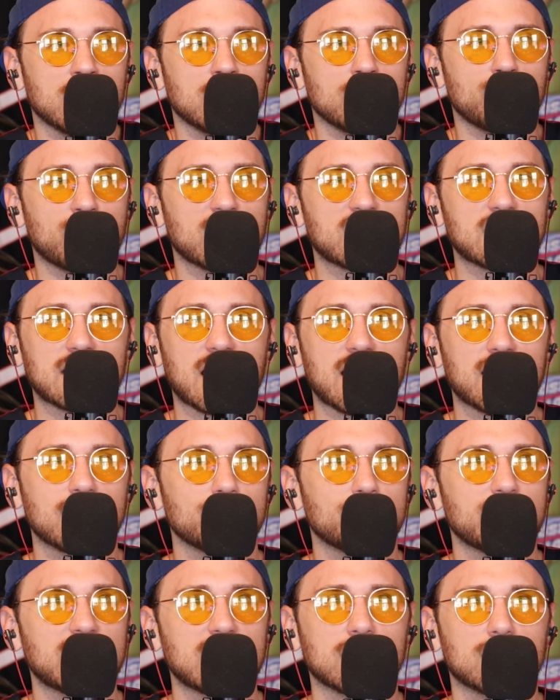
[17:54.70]
But that
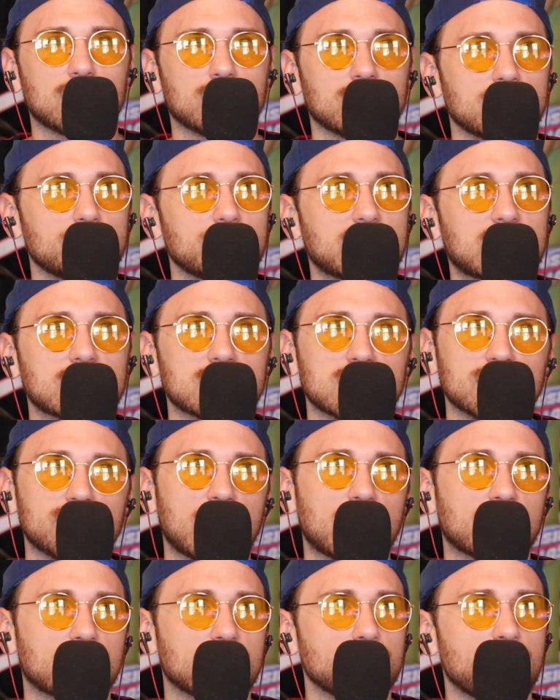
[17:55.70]
being only because of
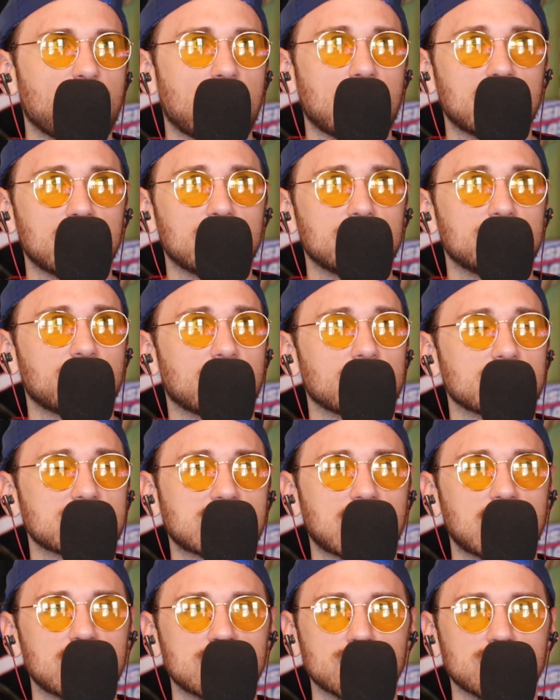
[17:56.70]
how competitive our
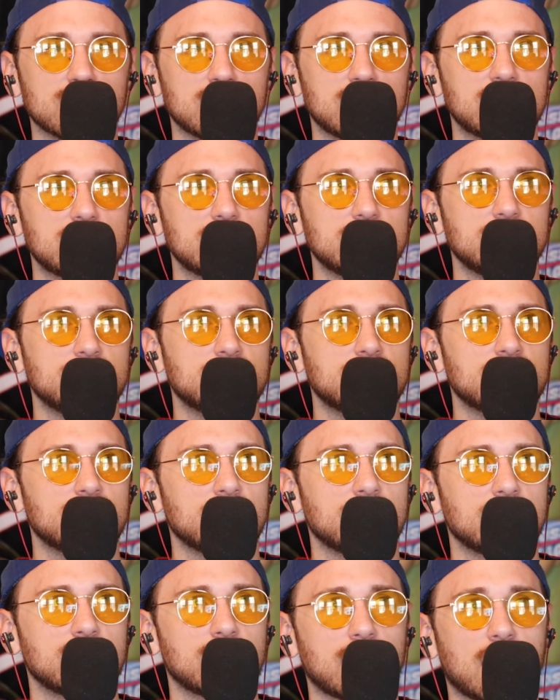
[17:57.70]
schedule is,
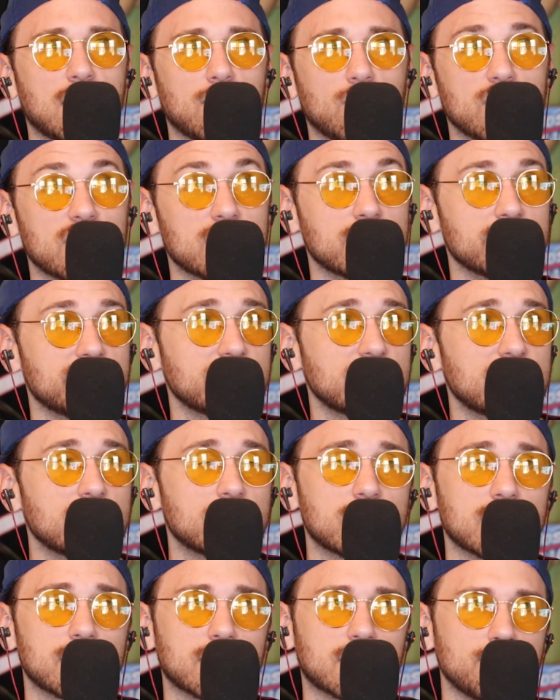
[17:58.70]
how weird of a
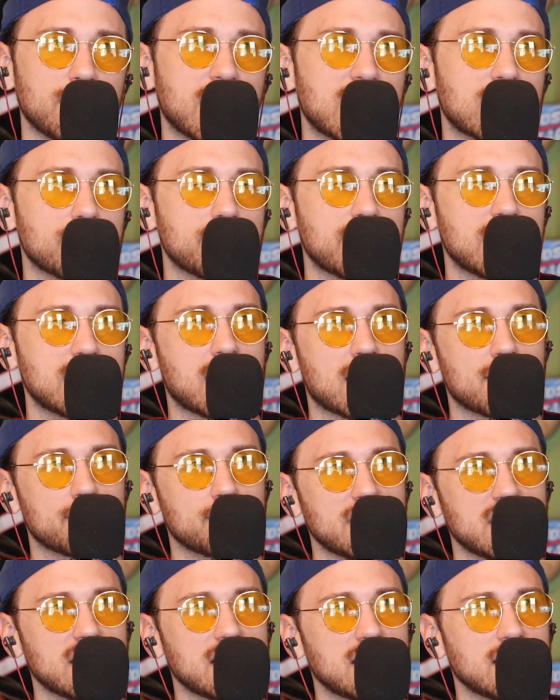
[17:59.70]
year it may or may not
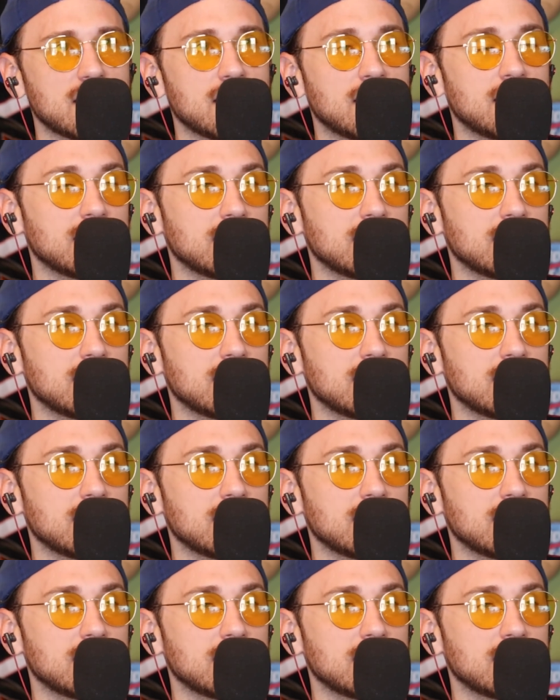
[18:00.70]
be.